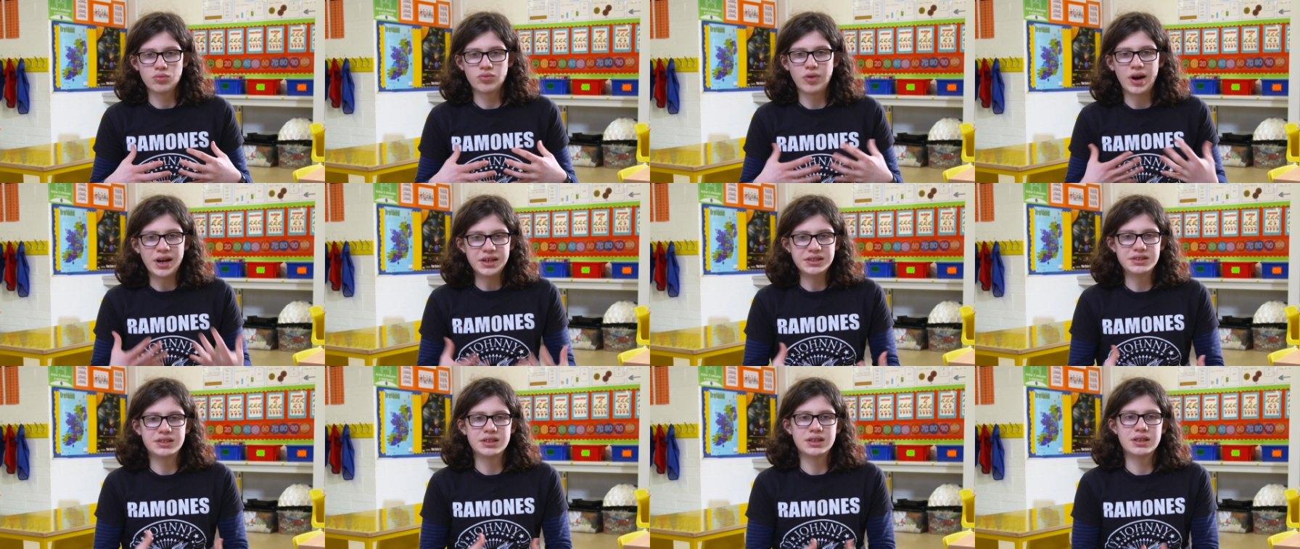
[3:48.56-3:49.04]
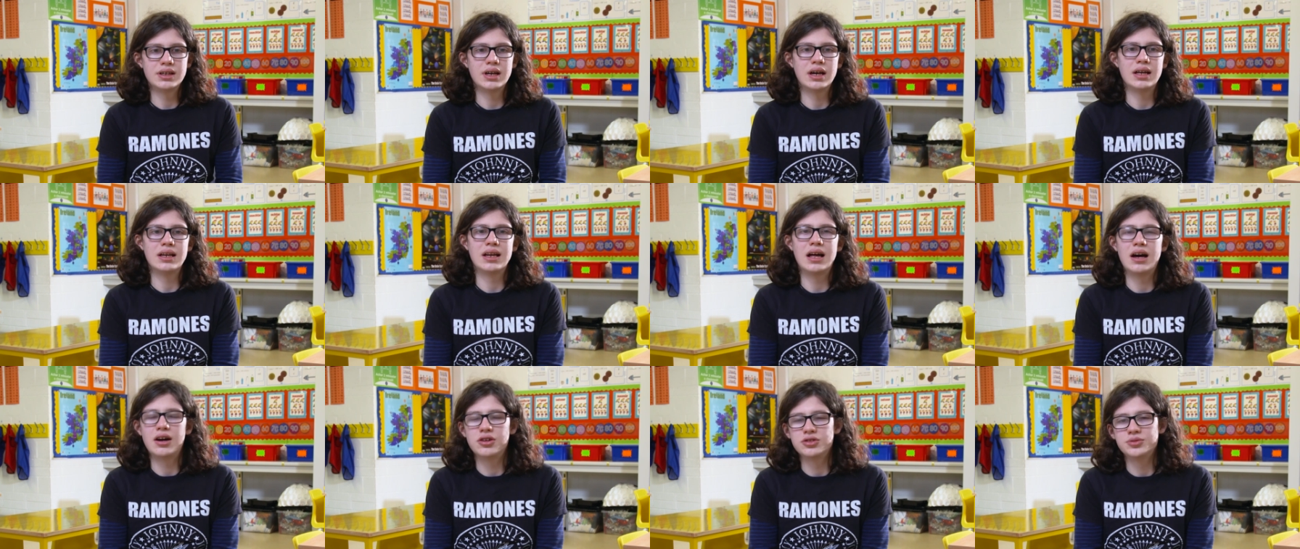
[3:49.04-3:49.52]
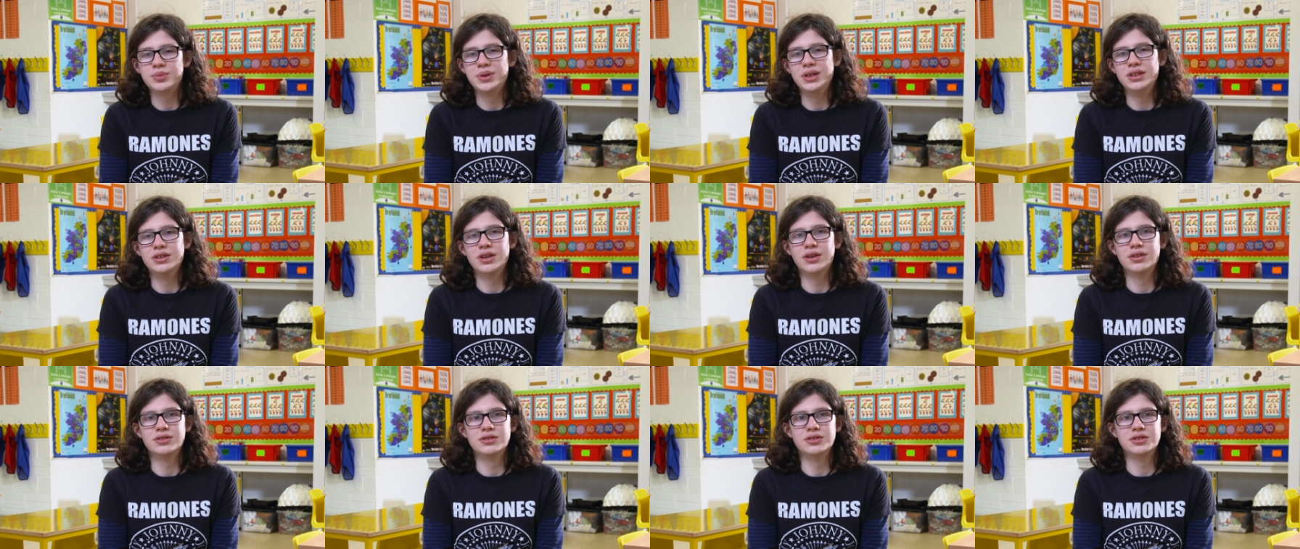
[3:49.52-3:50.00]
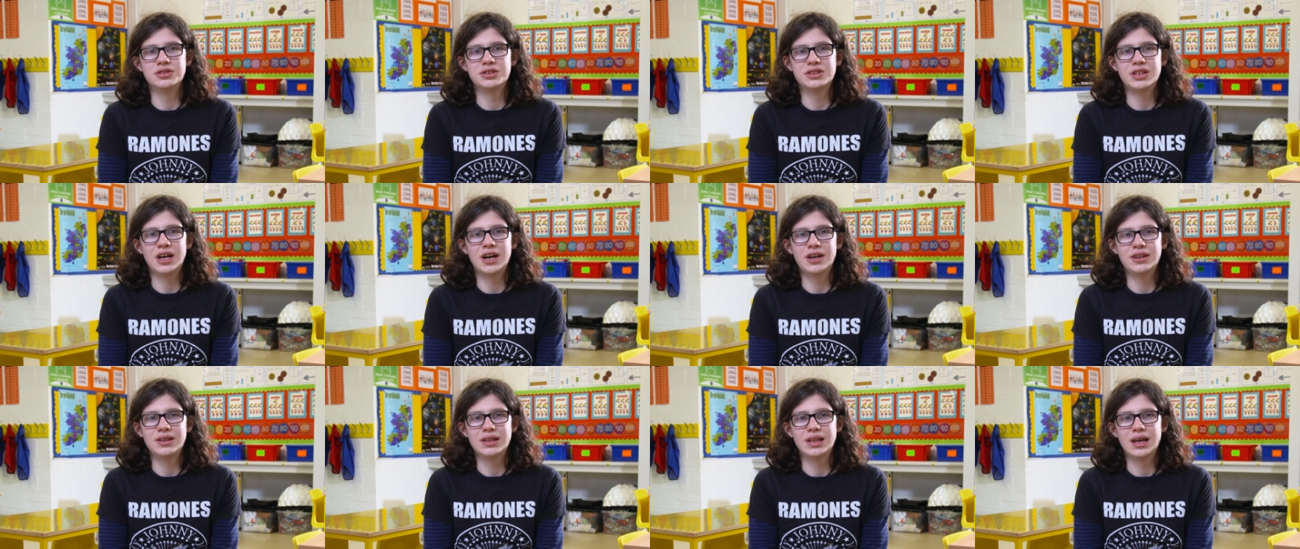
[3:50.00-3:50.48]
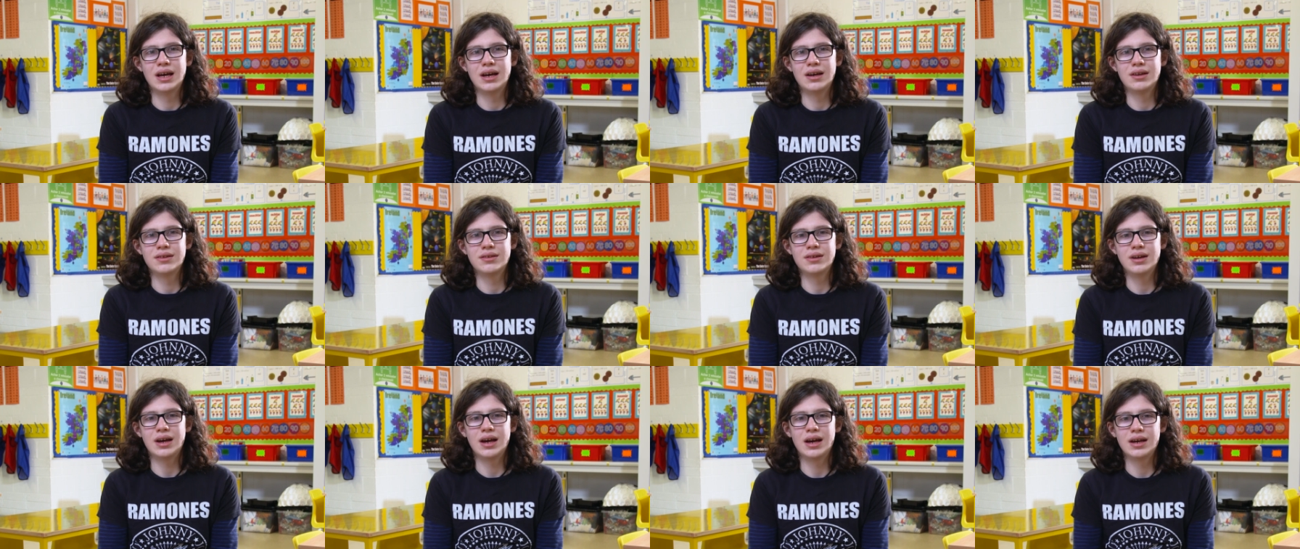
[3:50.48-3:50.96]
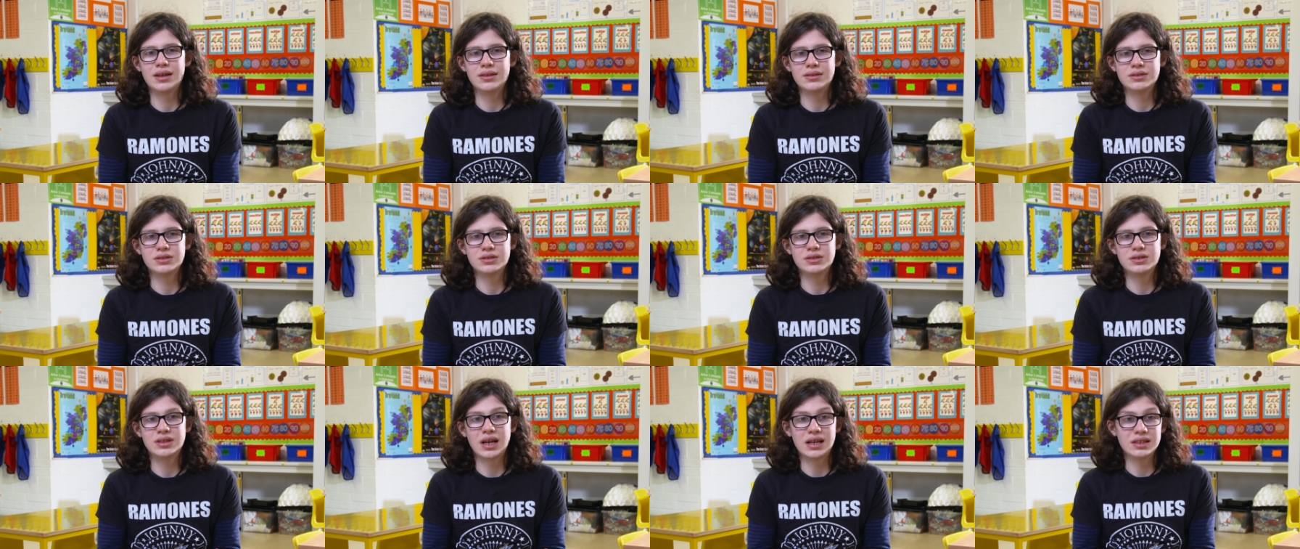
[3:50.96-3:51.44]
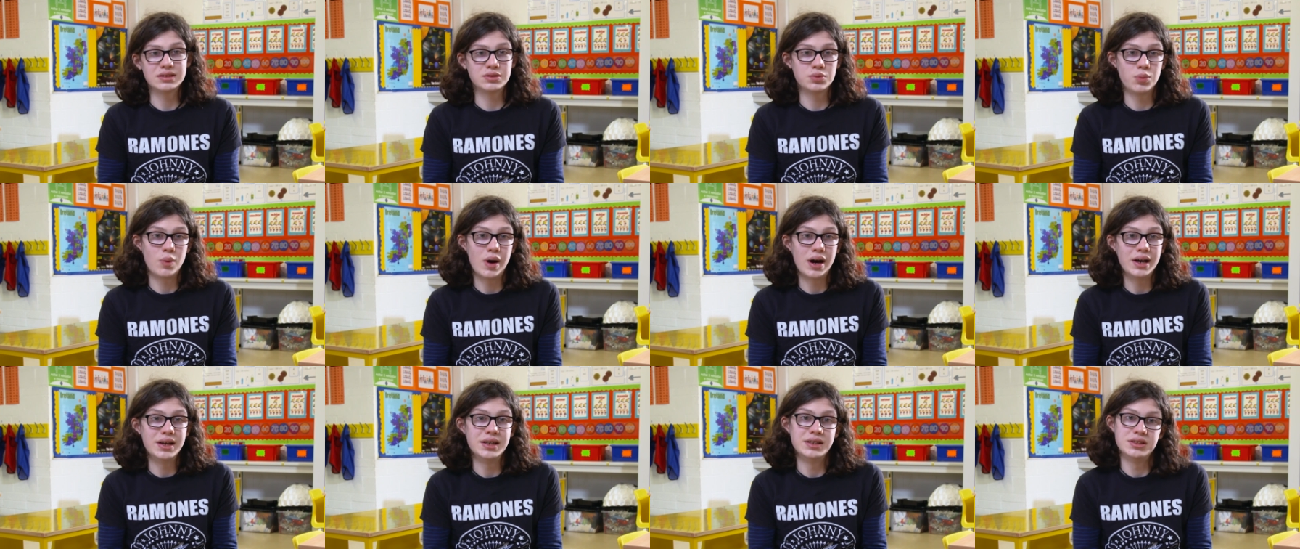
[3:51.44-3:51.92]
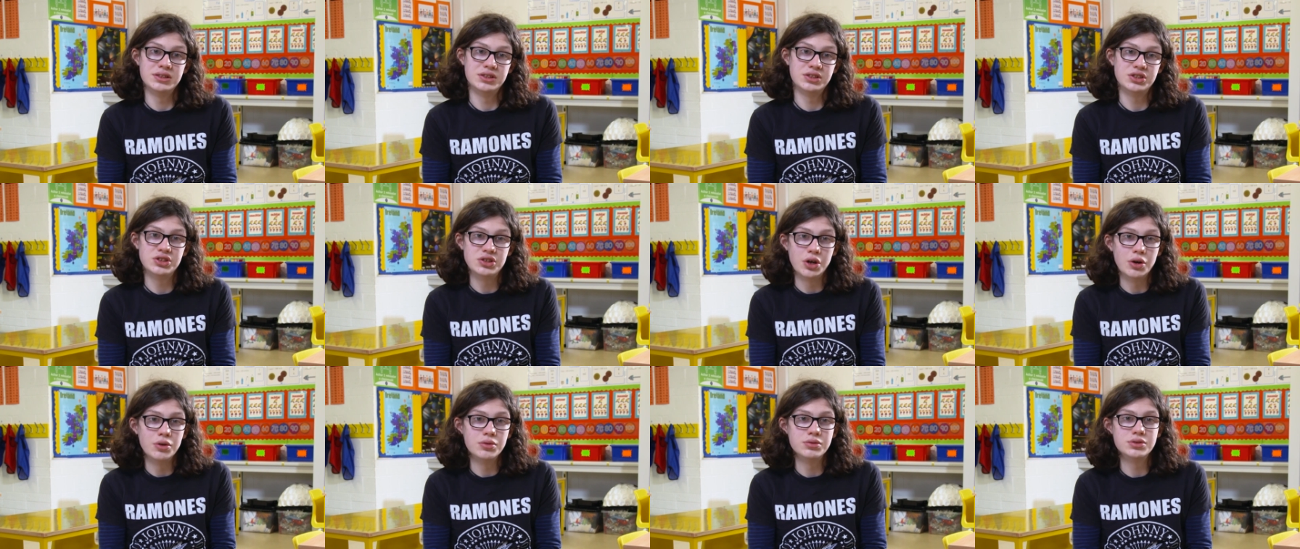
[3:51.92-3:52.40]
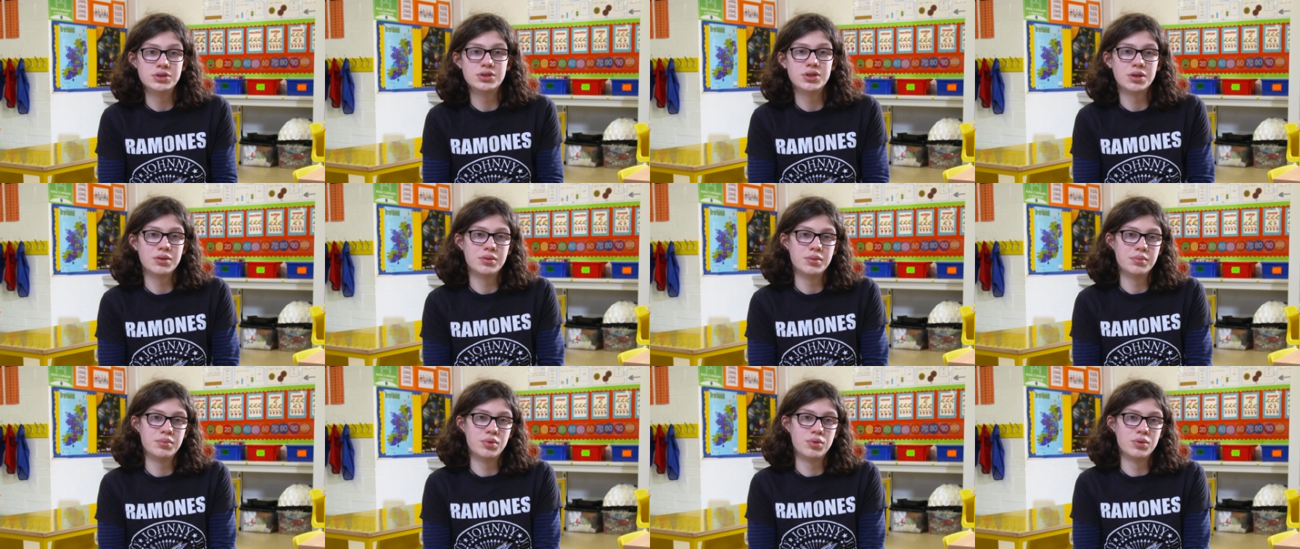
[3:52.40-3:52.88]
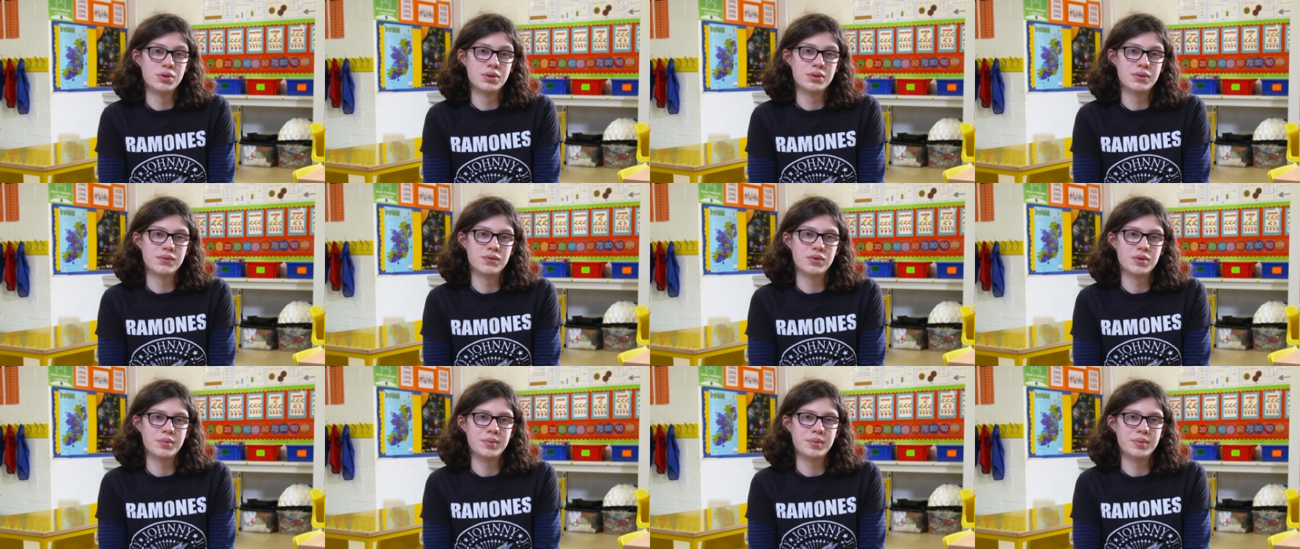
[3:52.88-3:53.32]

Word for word: writing allowed me to understand that. And that's why it's so, so important